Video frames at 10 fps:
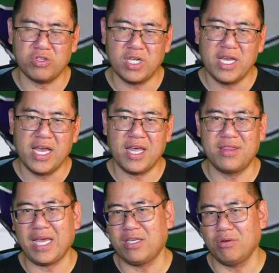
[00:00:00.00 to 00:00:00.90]
coach,
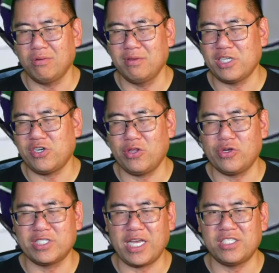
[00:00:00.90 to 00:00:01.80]
and thank you, legendary
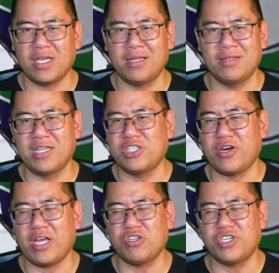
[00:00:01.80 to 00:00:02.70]
Lucas Gates,
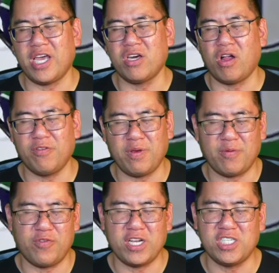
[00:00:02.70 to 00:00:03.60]
legendary Andrew Chang, Hall of
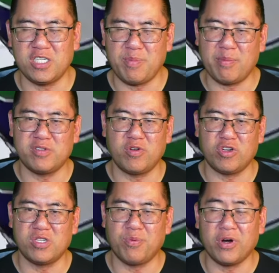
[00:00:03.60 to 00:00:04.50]
Fame and franchise members, for
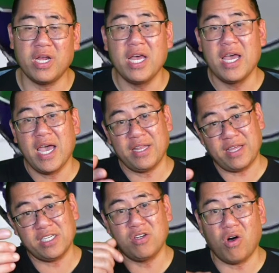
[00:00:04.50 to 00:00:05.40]
your support. And
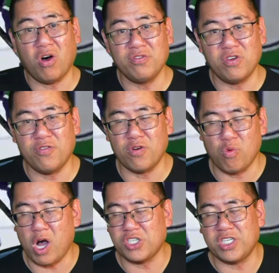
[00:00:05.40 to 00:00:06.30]
thanks to all of you
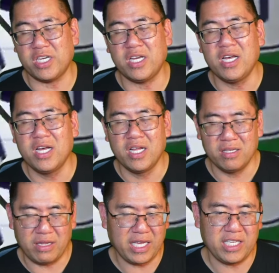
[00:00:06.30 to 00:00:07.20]
for watching,
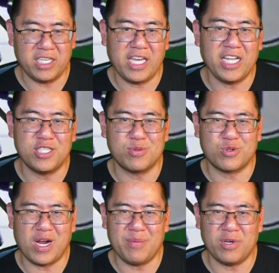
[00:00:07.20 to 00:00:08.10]
liking, and
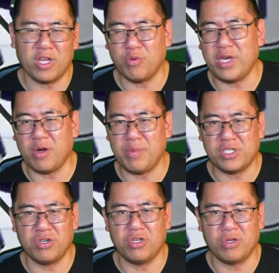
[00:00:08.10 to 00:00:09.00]
subscribing. On the way out,
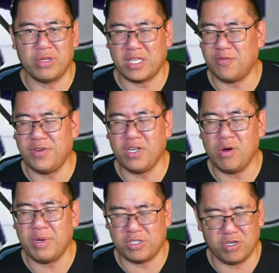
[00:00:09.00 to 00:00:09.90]
make sure you like the
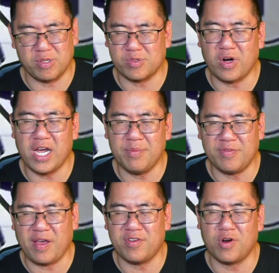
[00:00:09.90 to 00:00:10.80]
video, make sure you subscribe
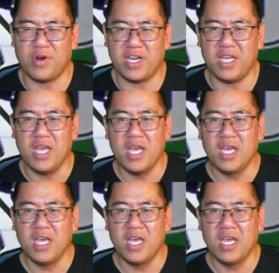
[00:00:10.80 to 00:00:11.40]
if you haven't already.